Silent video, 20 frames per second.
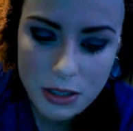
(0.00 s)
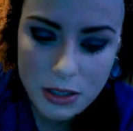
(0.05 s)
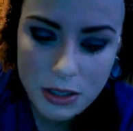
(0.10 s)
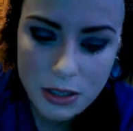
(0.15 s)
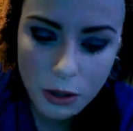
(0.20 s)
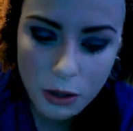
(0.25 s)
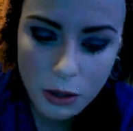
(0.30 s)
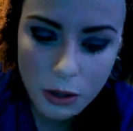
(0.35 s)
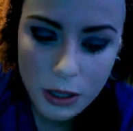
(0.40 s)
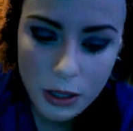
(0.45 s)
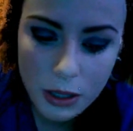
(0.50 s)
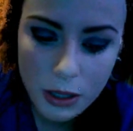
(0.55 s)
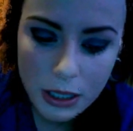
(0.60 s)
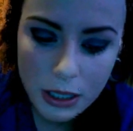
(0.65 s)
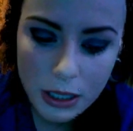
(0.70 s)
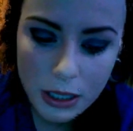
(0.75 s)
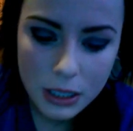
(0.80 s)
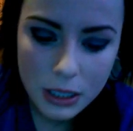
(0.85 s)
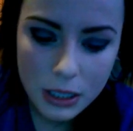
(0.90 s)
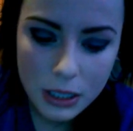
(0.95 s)
everything's
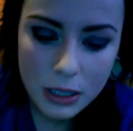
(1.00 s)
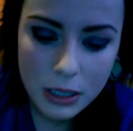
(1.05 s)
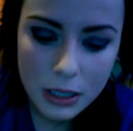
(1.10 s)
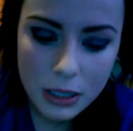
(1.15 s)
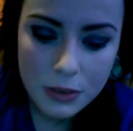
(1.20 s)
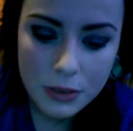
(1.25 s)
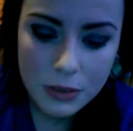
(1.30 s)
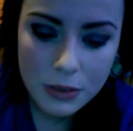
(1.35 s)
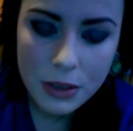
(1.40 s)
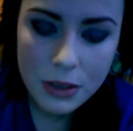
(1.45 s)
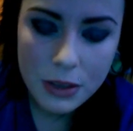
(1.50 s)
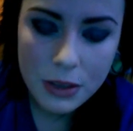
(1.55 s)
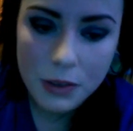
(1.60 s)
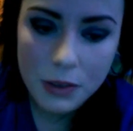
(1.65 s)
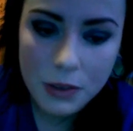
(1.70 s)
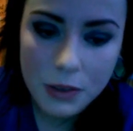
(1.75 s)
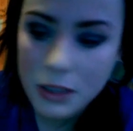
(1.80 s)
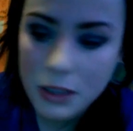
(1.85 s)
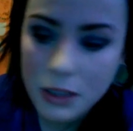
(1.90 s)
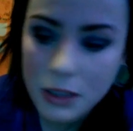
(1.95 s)
pretty much
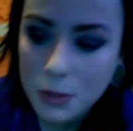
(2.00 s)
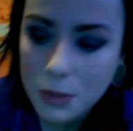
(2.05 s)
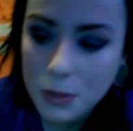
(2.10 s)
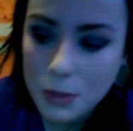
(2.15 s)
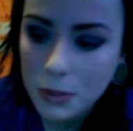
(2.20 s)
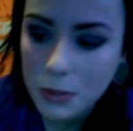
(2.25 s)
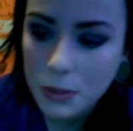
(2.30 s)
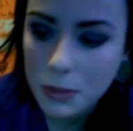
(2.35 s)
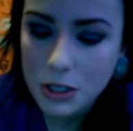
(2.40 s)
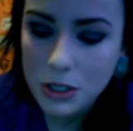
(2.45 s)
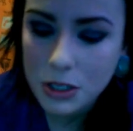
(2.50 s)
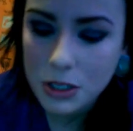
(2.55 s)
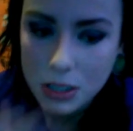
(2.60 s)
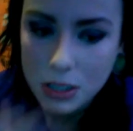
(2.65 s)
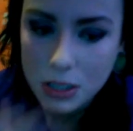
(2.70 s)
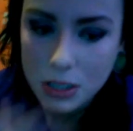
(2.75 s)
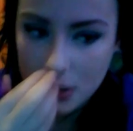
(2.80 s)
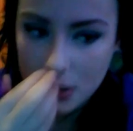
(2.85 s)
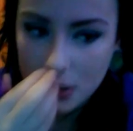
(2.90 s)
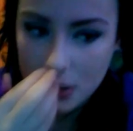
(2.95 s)
self-explanatory
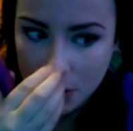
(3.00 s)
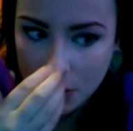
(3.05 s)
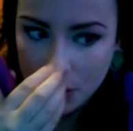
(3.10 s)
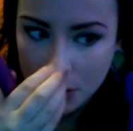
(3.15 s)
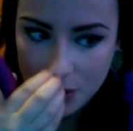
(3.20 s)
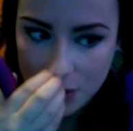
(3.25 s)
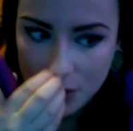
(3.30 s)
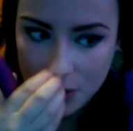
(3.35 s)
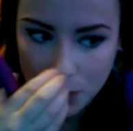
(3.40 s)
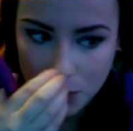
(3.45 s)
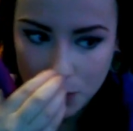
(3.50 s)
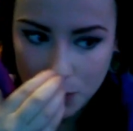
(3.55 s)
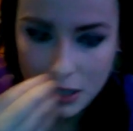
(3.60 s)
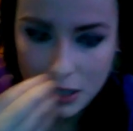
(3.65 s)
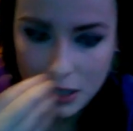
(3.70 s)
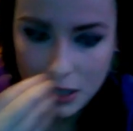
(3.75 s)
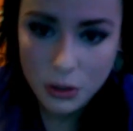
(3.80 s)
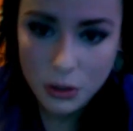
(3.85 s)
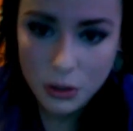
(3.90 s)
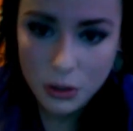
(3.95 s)
from then on.
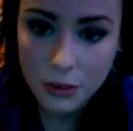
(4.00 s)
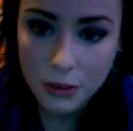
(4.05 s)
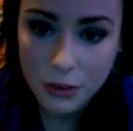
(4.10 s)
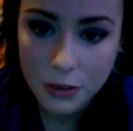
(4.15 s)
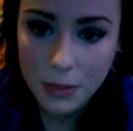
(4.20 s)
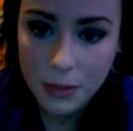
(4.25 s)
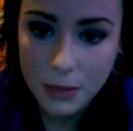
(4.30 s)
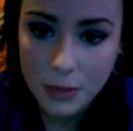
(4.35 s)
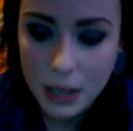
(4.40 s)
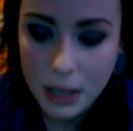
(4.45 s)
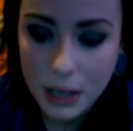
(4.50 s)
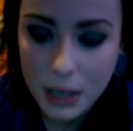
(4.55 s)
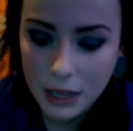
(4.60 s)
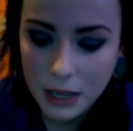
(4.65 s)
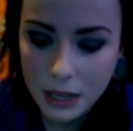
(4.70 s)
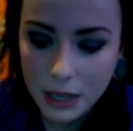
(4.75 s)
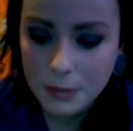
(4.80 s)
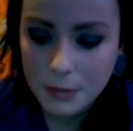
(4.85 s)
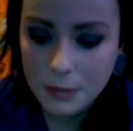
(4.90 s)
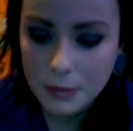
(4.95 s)
I hope
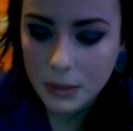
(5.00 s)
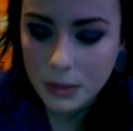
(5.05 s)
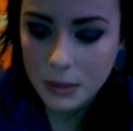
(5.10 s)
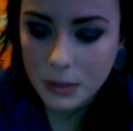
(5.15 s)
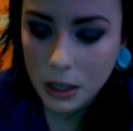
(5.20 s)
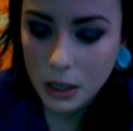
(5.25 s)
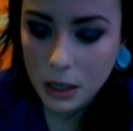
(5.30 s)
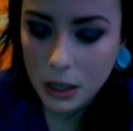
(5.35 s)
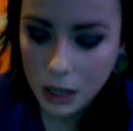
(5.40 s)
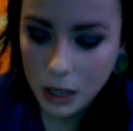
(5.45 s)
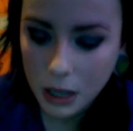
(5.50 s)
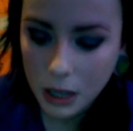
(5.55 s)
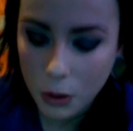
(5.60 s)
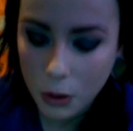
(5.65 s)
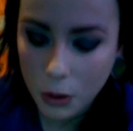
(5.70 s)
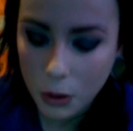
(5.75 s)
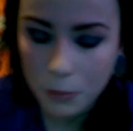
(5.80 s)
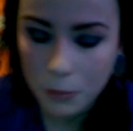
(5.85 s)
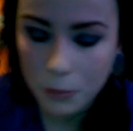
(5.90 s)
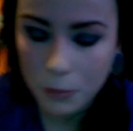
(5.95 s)
maybe my video
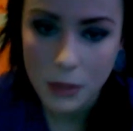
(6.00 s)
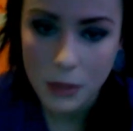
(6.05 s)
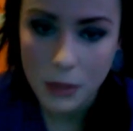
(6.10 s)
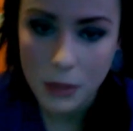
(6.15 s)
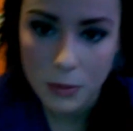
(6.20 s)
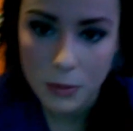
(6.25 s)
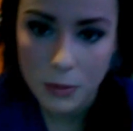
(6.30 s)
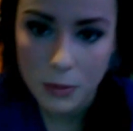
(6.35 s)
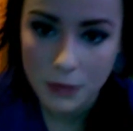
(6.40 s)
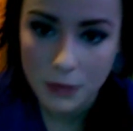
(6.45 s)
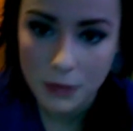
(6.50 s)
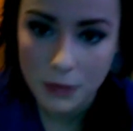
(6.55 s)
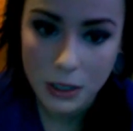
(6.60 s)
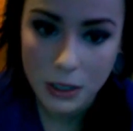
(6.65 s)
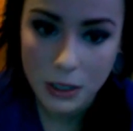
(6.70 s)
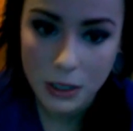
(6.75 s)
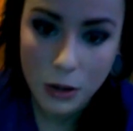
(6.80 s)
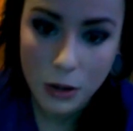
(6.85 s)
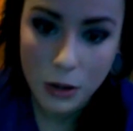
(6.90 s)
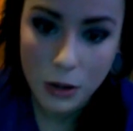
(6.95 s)
helped you just a little bit.
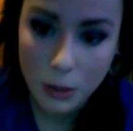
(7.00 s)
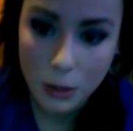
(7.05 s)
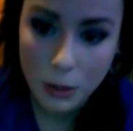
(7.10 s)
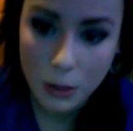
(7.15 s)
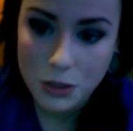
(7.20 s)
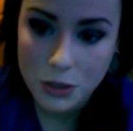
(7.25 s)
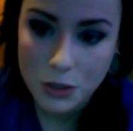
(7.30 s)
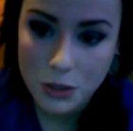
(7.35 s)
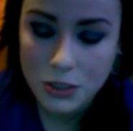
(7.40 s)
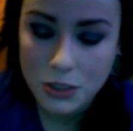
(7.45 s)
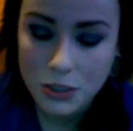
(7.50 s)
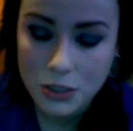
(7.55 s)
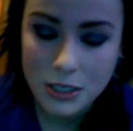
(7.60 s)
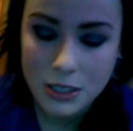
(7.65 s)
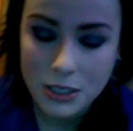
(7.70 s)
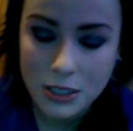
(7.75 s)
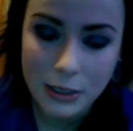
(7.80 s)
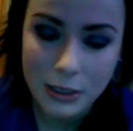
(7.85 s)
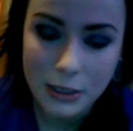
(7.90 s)
Thanks.